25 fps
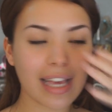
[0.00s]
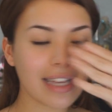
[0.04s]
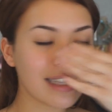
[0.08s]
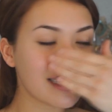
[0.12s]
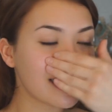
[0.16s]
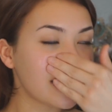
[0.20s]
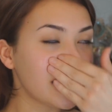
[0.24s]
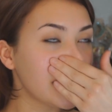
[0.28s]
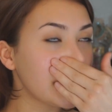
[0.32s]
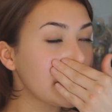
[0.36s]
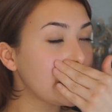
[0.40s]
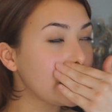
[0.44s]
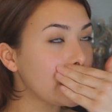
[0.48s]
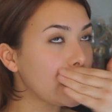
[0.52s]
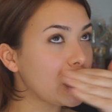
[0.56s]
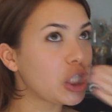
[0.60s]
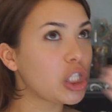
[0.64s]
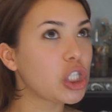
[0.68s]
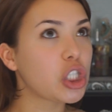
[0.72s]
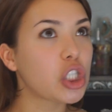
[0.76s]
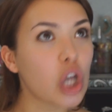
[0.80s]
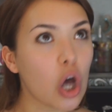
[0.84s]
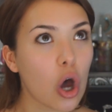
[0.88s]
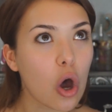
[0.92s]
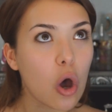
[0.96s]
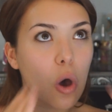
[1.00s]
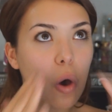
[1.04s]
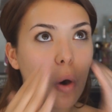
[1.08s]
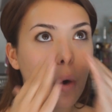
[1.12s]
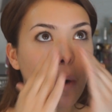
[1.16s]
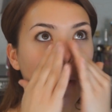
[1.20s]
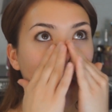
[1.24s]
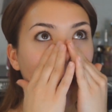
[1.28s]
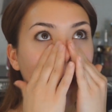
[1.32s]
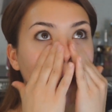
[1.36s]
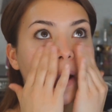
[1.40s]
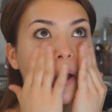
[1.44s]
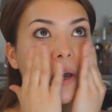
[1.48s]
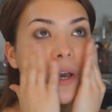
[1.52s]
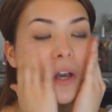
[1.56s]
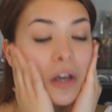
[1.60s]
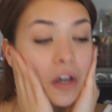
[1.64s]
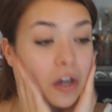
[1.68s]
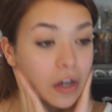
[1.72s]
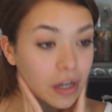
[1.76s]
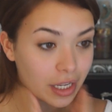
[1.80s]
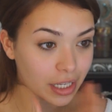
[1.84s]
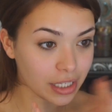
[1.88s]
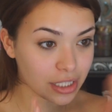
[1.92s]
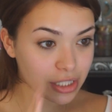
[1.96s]
It's just so
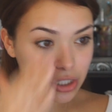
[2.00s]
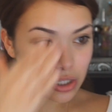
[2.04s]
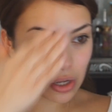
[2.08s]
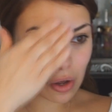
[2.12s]
good.